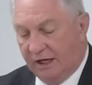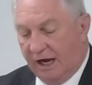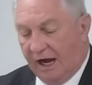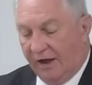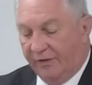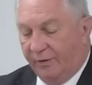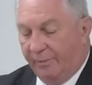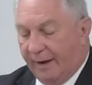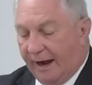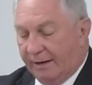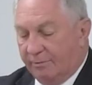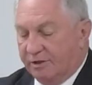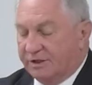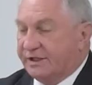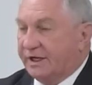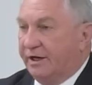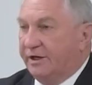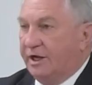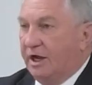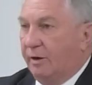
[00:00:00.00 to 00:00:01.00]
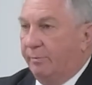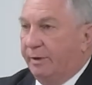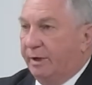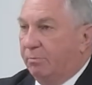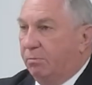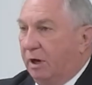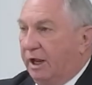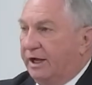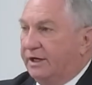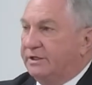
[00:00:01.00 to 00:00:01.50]
The Bible said there'll be
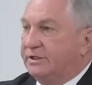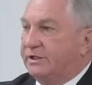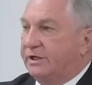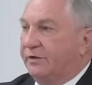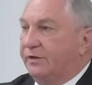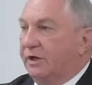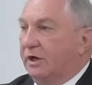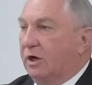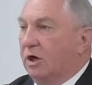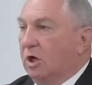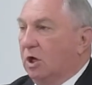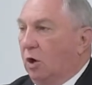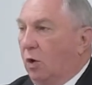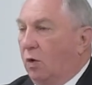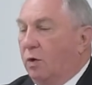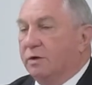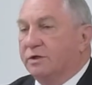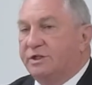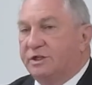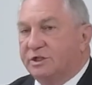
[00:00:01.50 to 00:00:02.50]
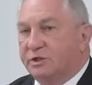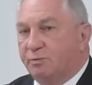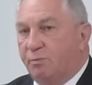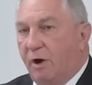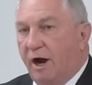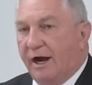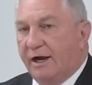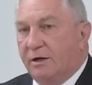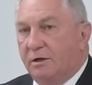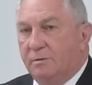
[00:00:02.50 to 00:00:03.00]
blood to the horse's
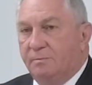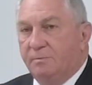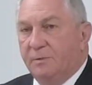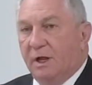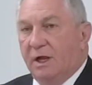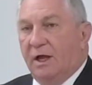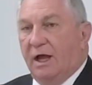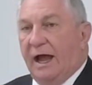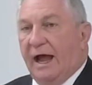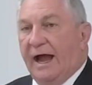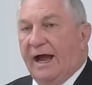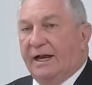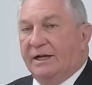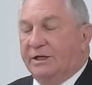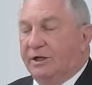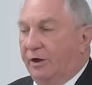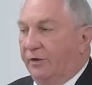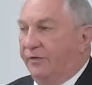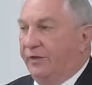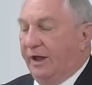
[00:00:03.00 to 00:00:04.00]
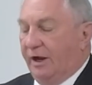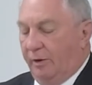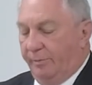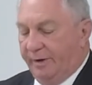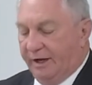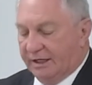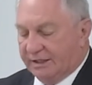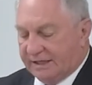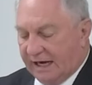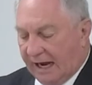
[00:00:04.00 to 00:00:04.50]
bridle, and there'll
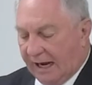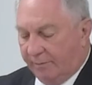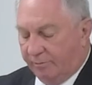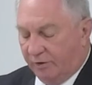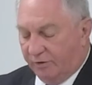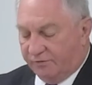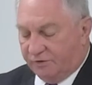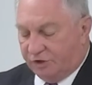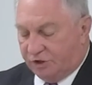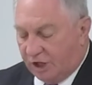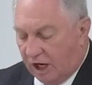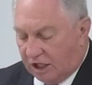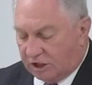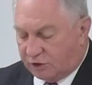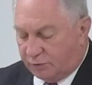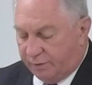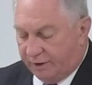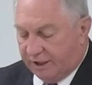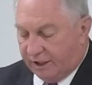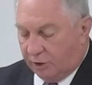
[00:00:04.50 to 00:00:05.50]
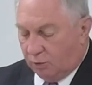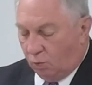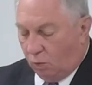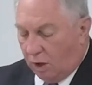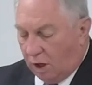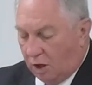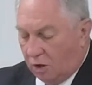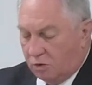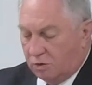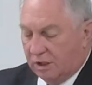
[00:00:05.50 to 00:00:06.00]
be a time of judgment and
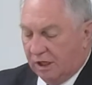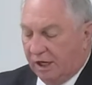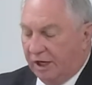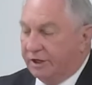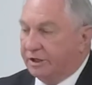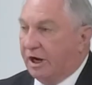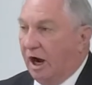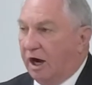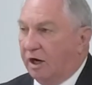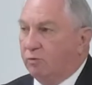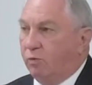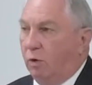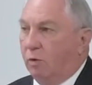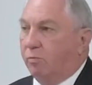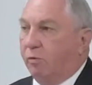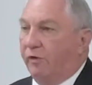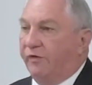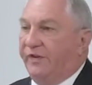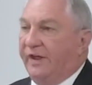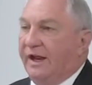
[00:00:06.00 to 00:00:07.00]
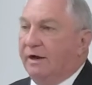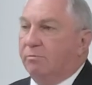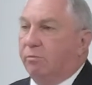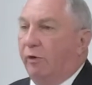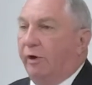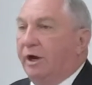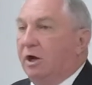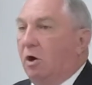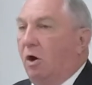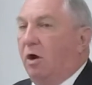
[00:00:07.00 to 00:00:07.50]
woe. God will then
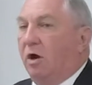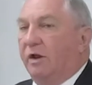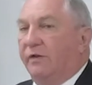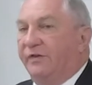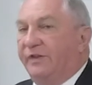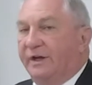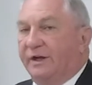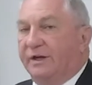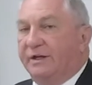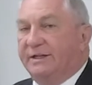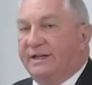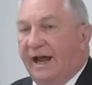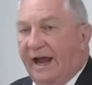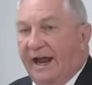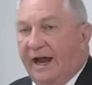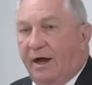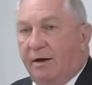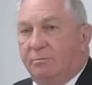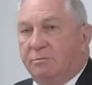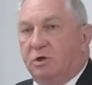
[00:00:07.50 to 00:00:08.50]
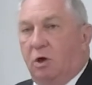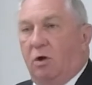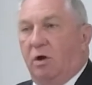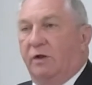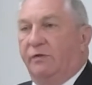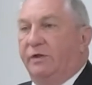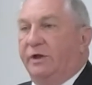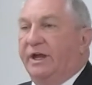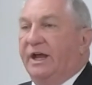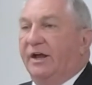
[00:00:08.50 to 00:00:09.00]
bring all of the damned,
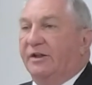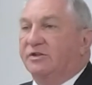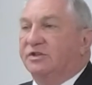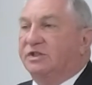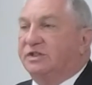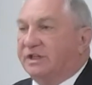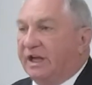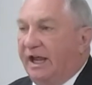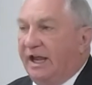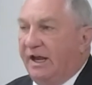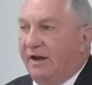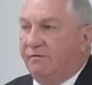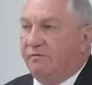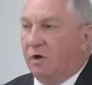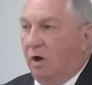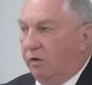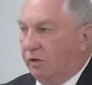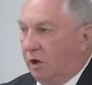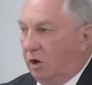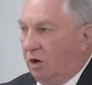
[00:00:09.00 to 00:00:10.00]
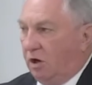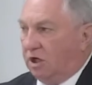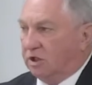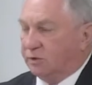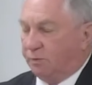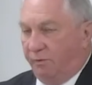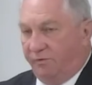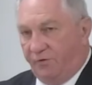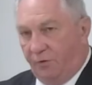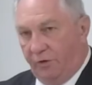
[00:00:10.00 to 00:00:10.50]
all of the unsaved, all the
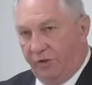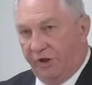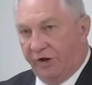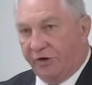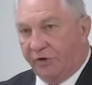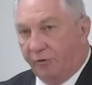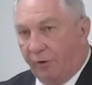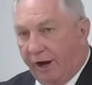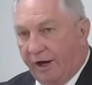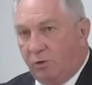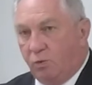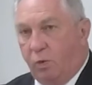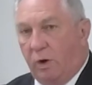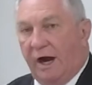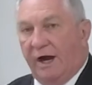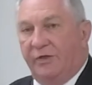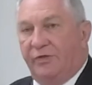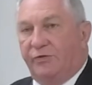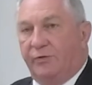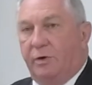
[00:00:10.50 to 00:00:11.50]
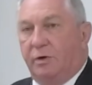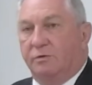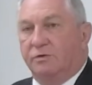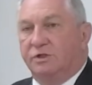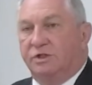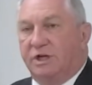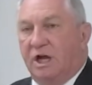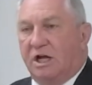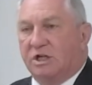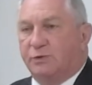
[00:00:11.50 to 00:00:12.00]
lost before the great white
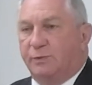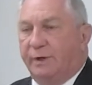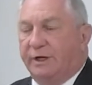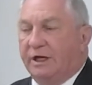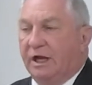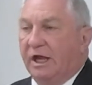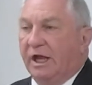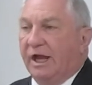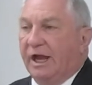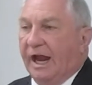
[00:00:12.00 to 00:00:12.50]
throne judgment.